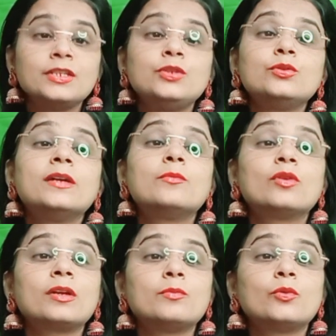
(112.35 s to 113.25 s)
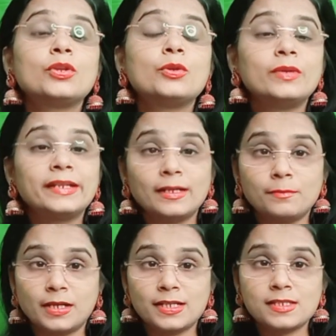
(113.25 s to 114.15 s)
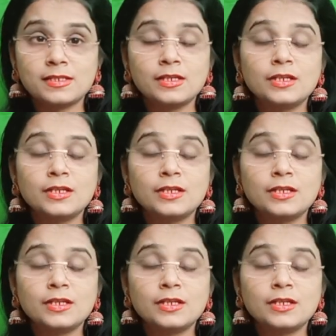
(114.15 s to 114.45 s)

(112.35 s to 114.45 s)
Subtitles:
the more and more you will get marks.